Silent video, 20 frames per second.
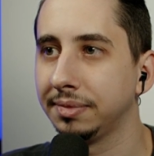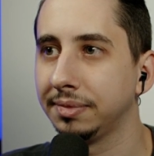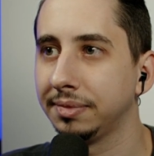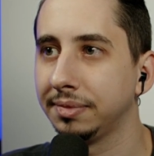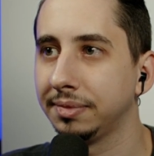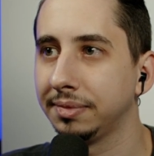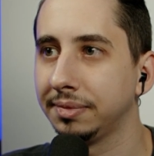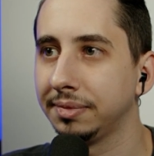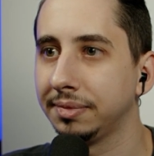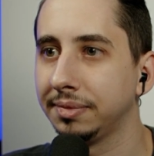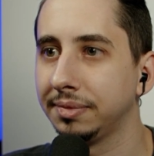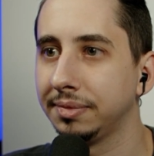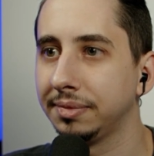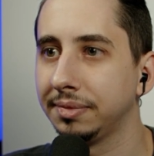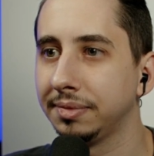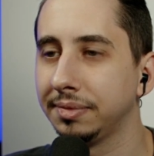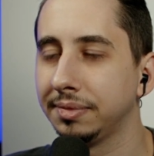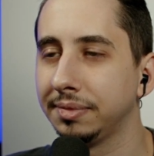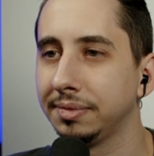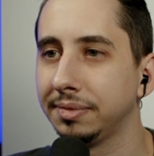
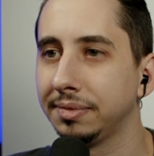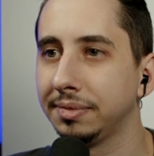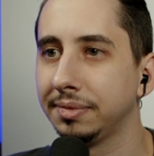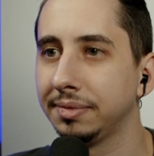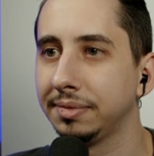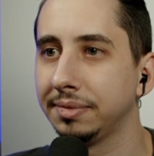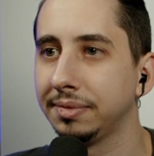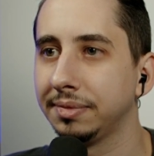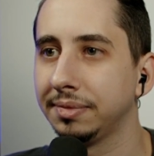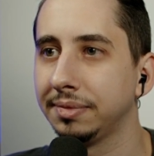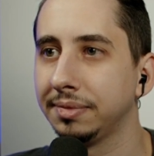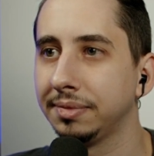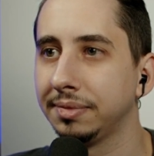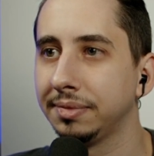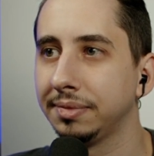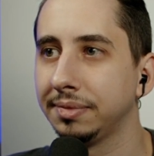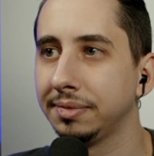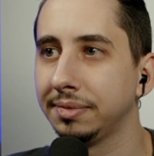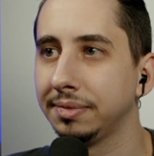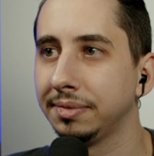
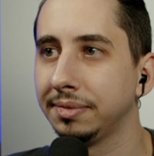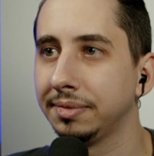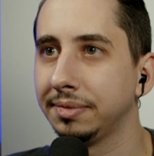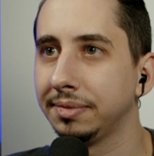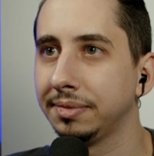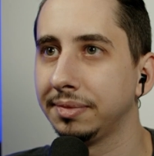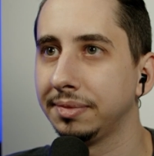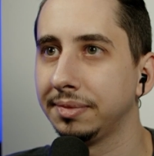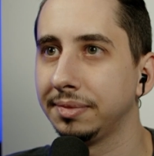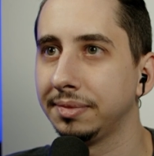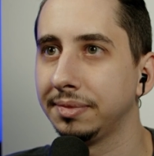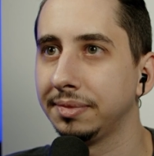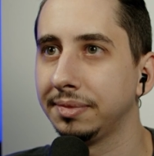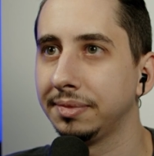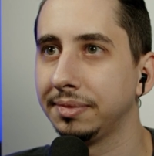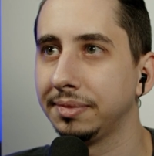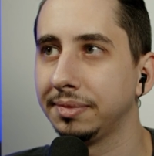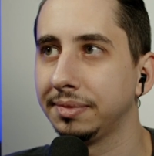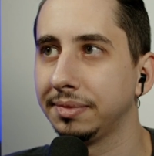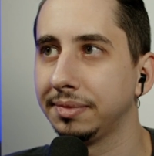
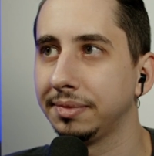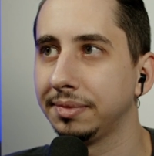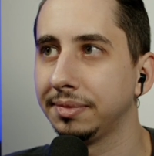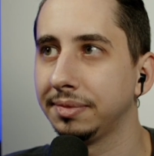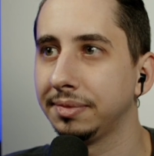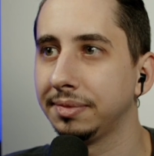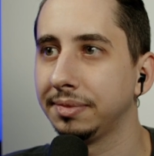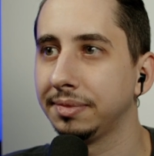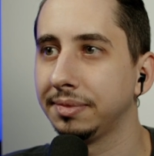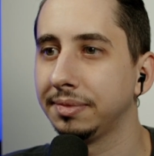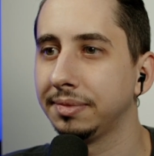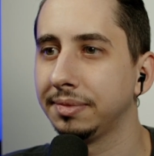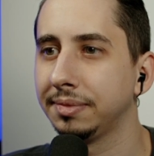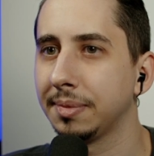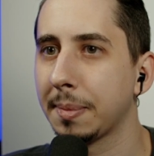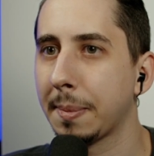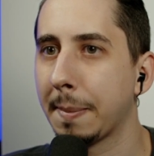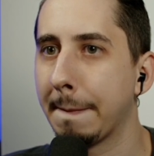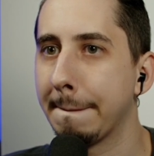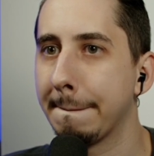
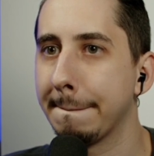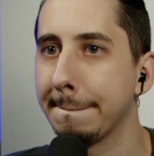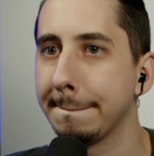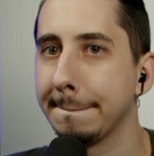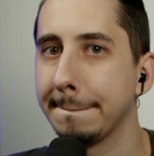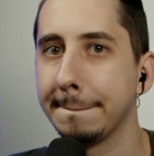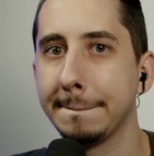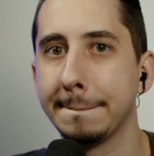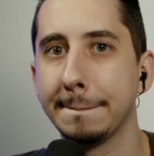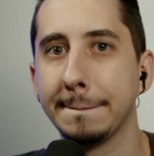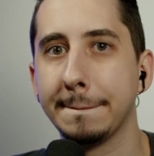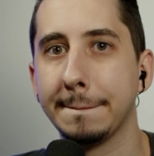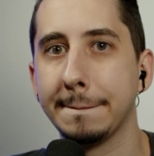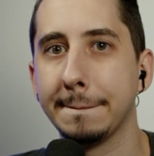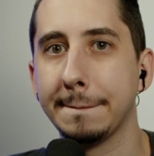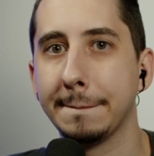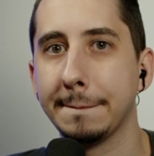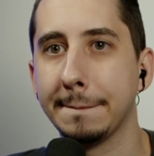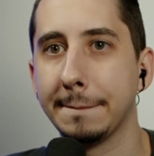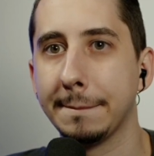
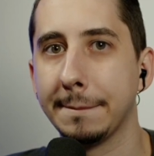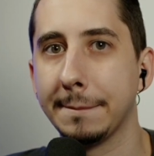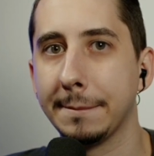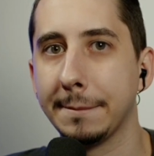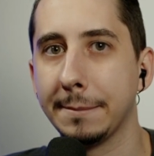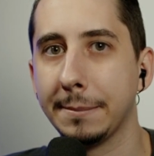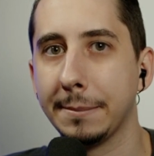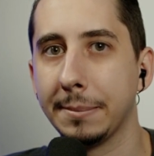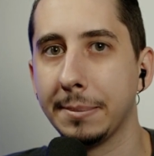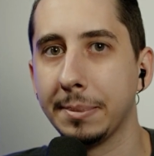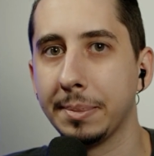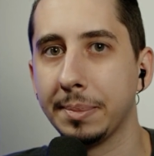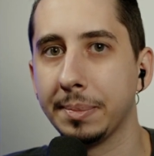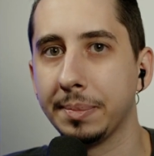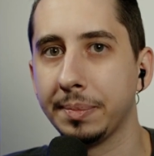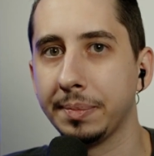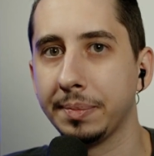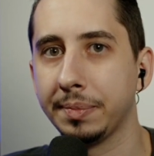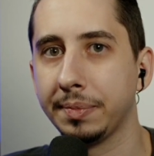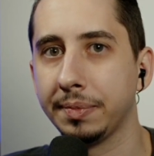
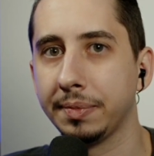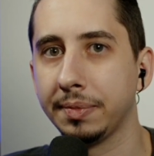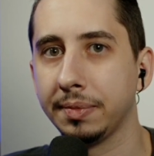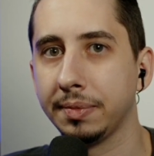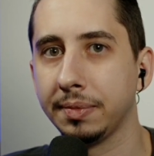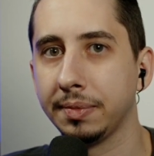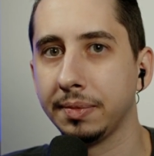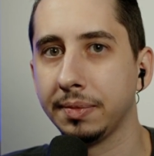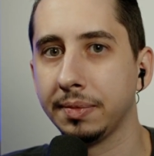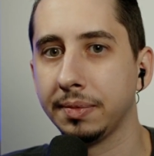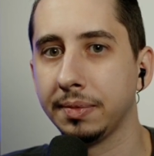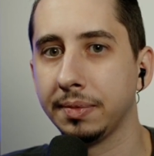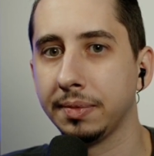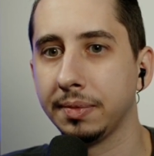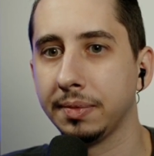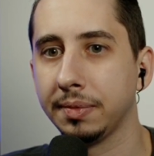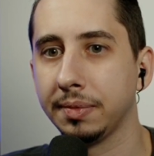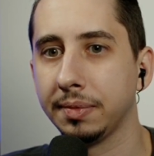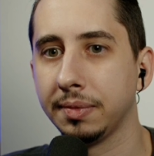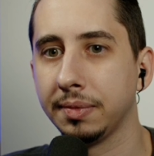
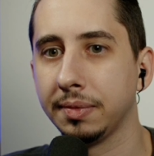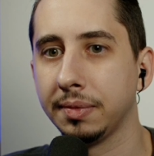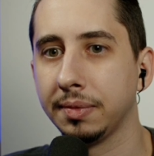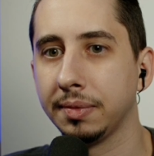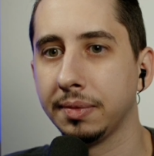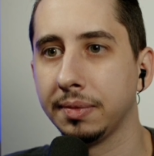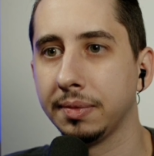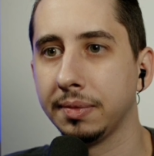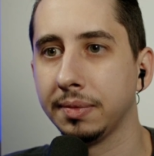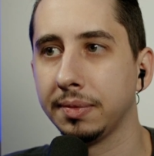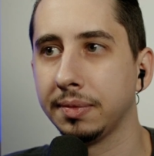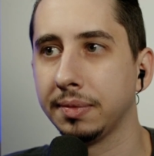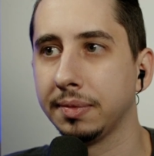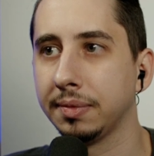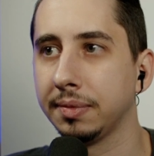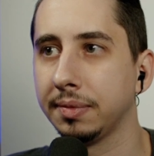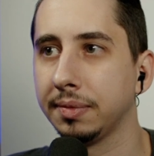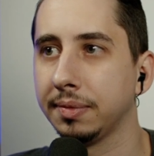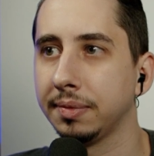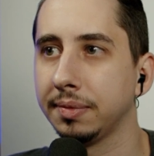The person shown says nothing.